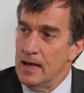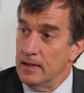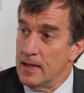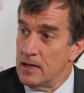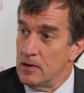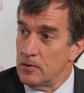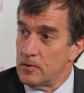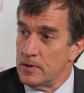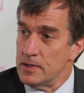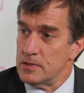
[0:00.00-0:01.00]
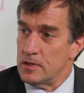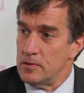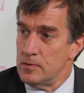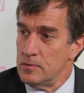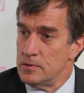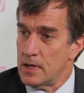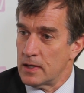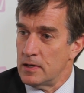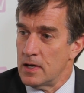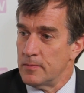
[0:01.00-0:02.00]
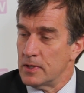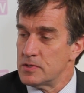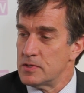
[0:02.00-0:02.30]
And that creates a huge economic